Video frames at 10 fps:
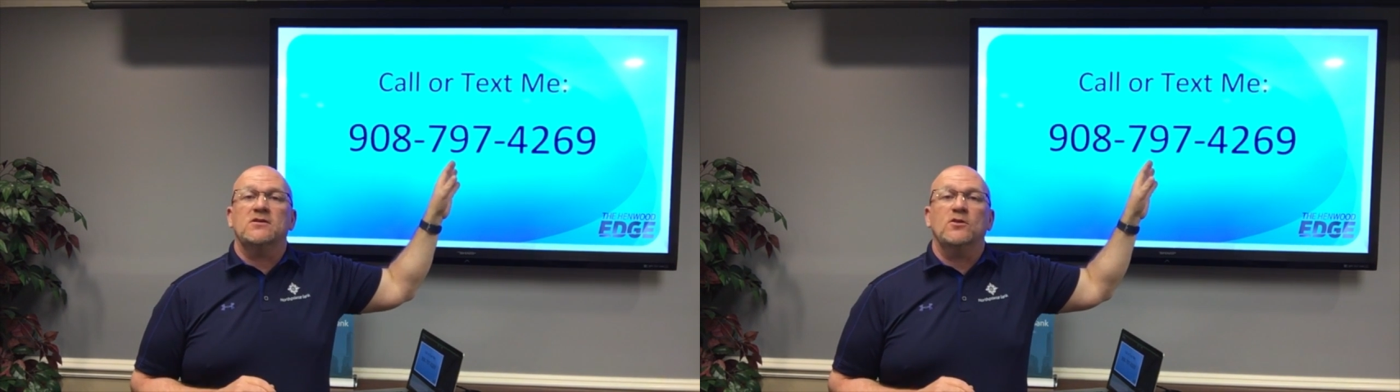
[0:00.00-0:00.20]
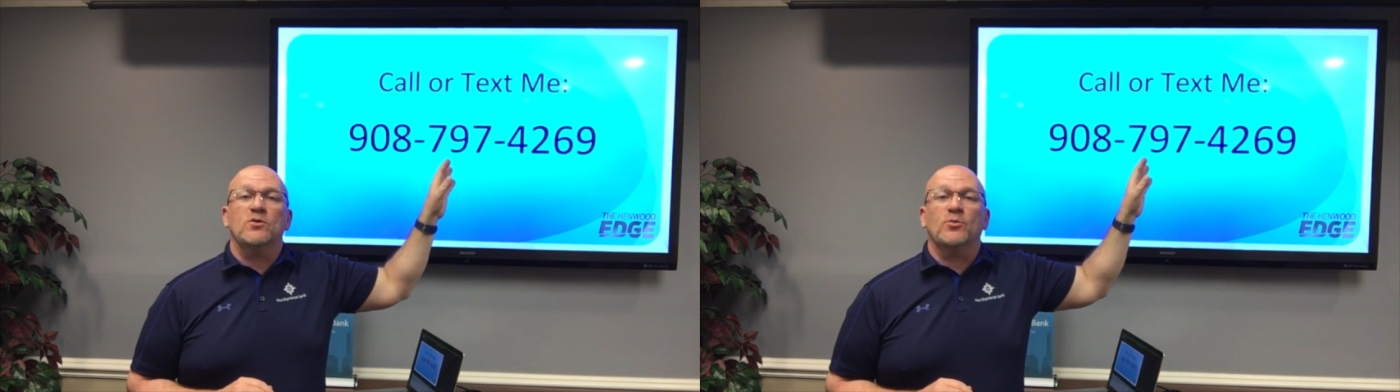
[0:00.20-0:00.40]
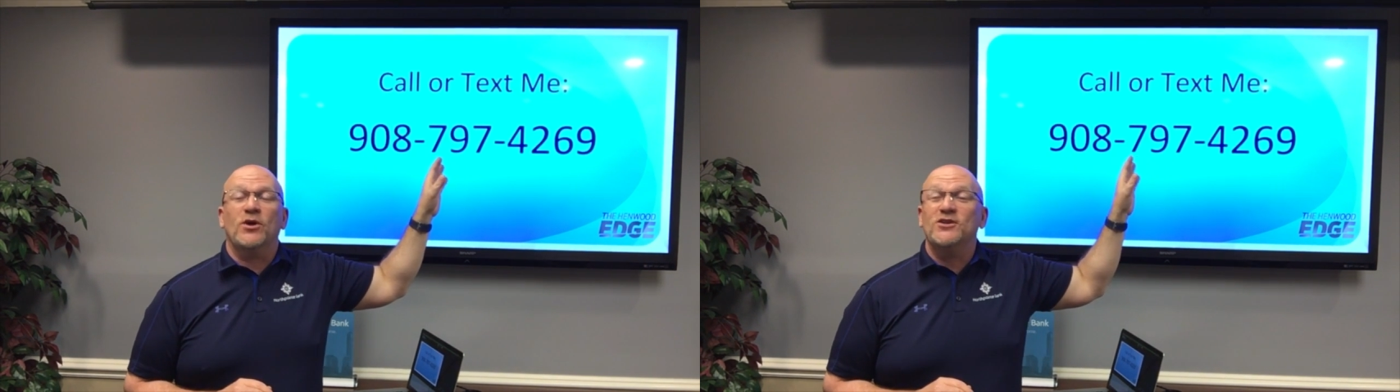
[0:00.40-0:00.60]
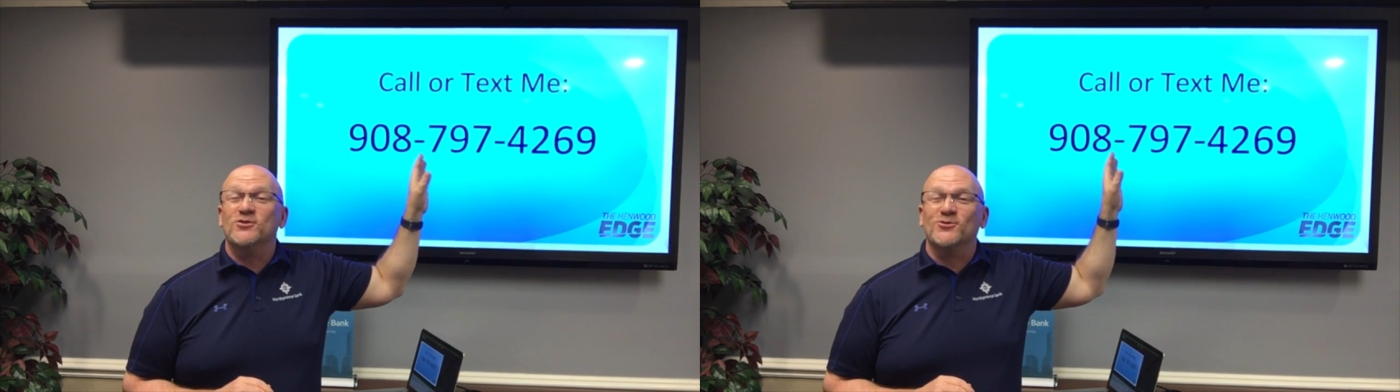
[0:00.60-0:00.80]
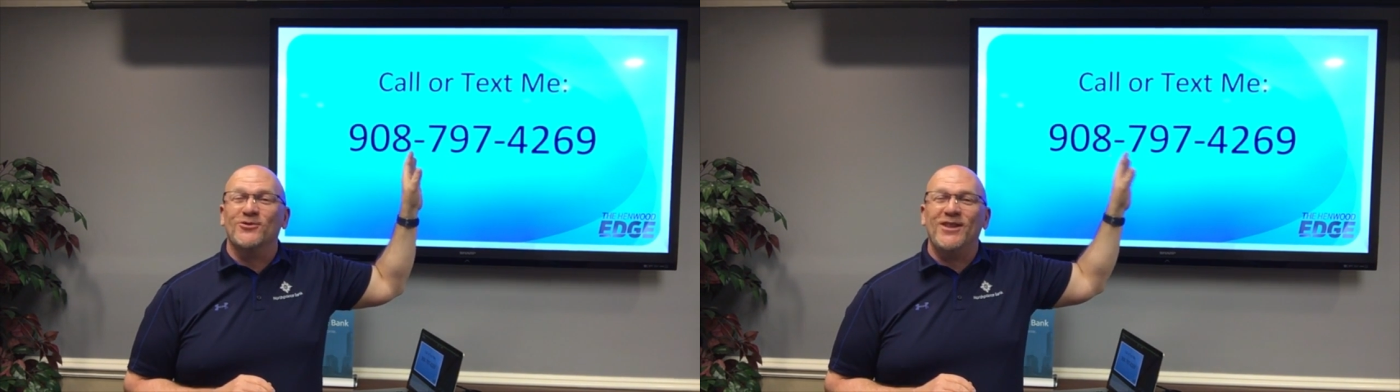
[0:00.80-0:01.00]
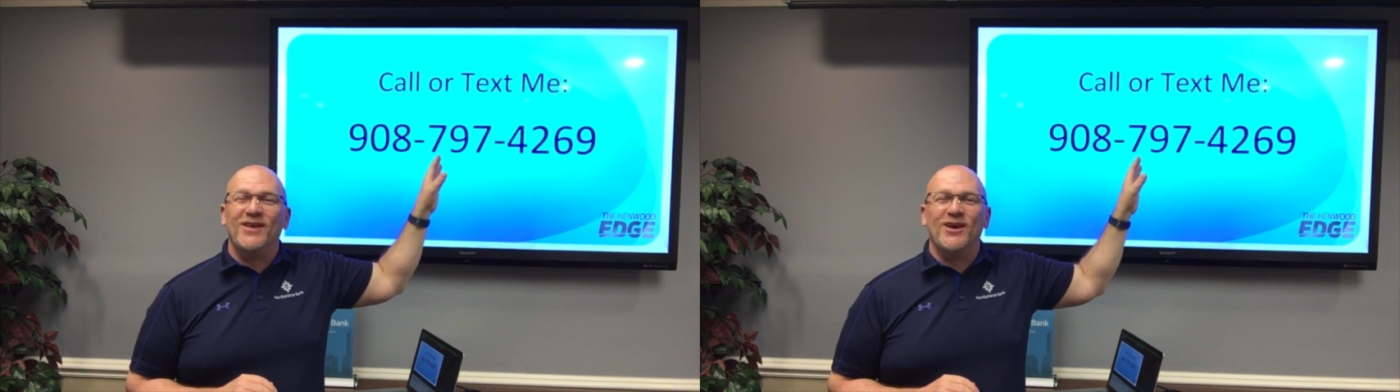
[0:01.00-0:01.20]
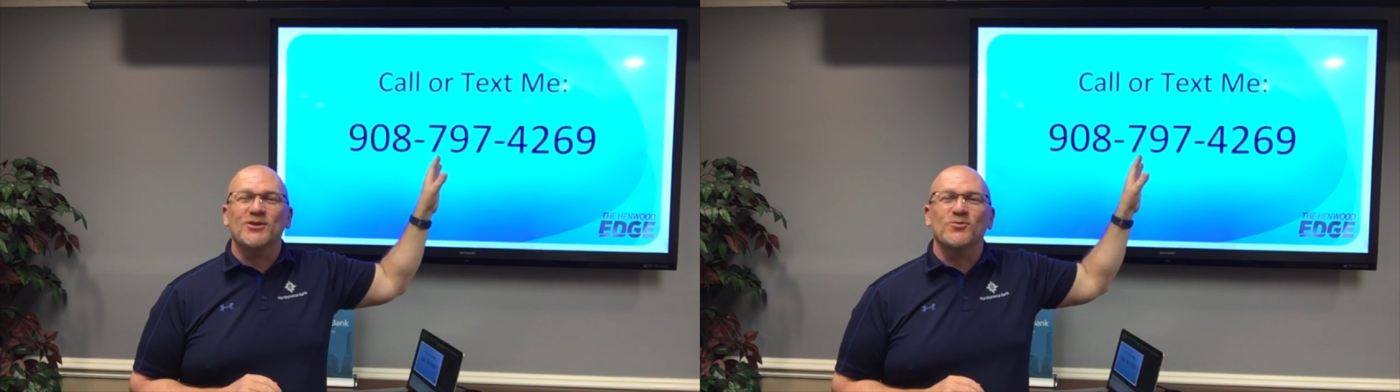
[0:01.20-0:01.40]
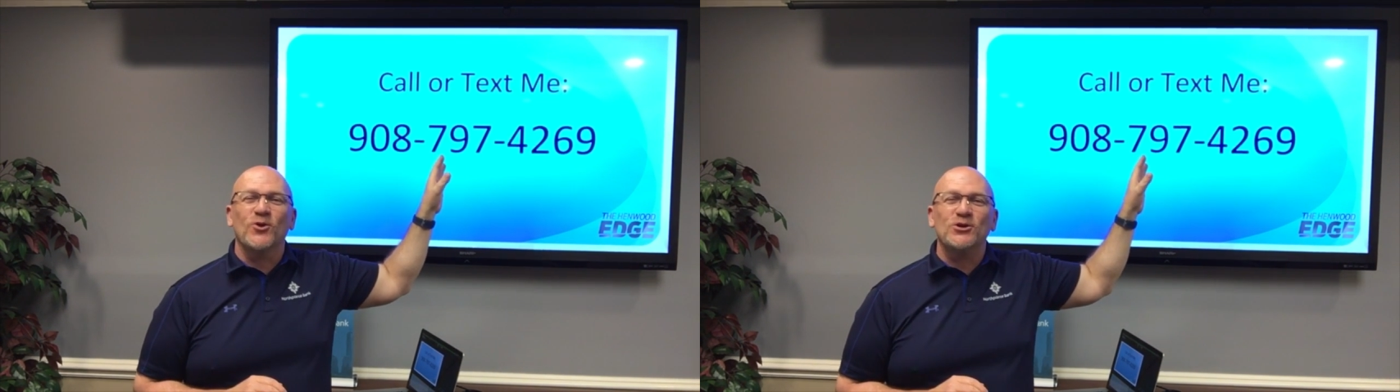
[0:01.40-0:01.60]
to deal with appraisals or anything
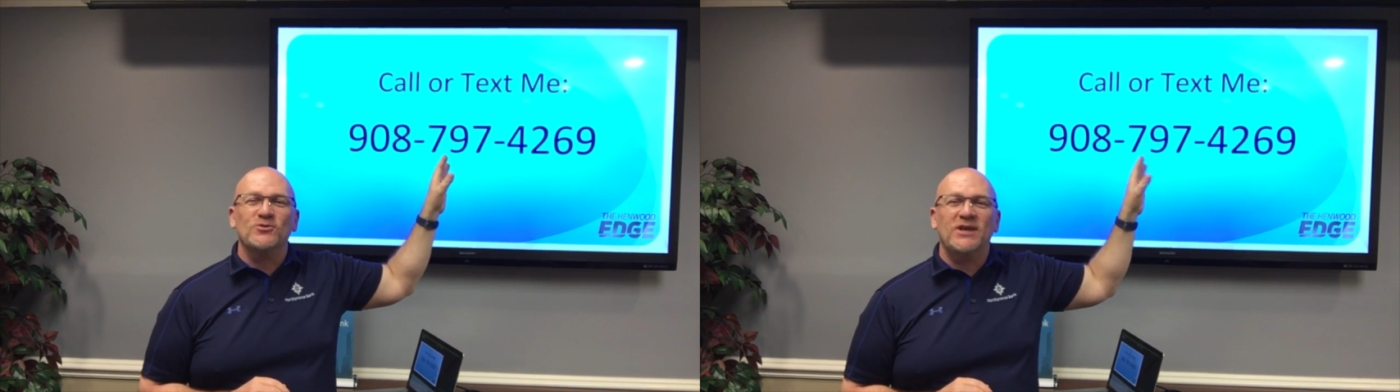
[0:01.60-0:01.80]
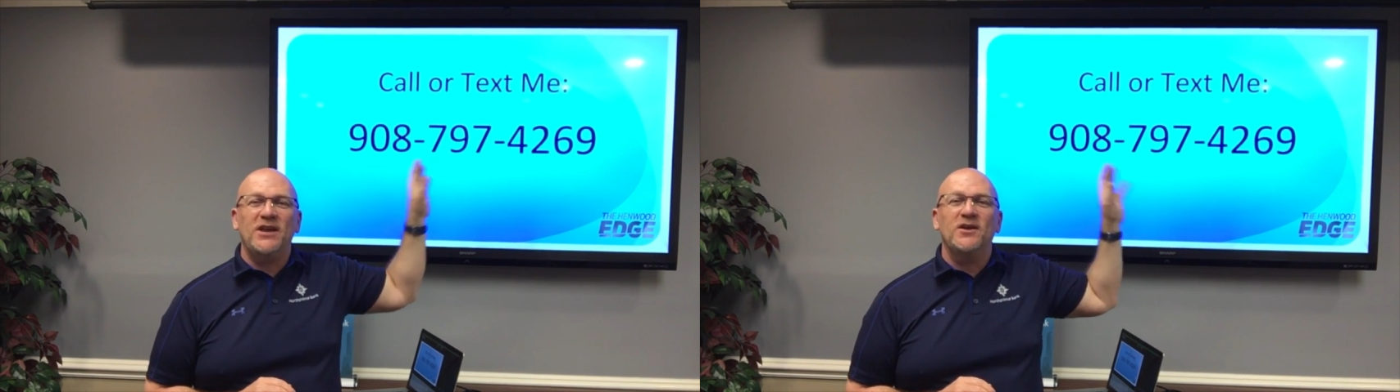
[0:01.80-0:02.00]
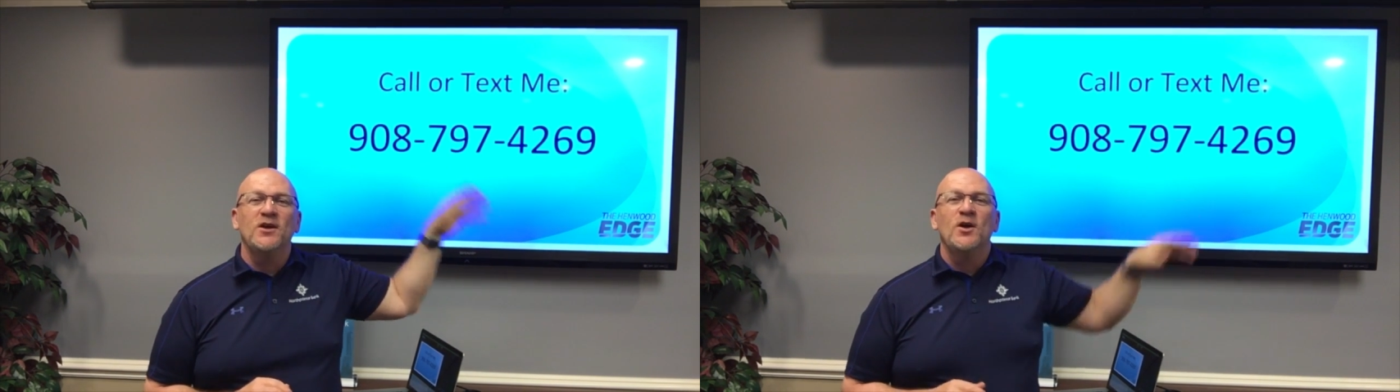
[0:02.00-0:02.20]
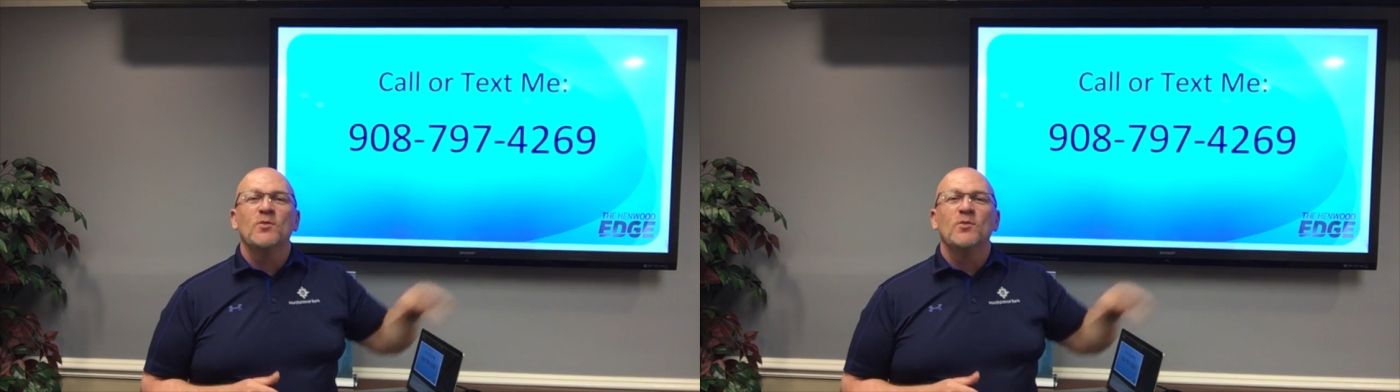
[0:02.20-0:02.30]
else mortgage related,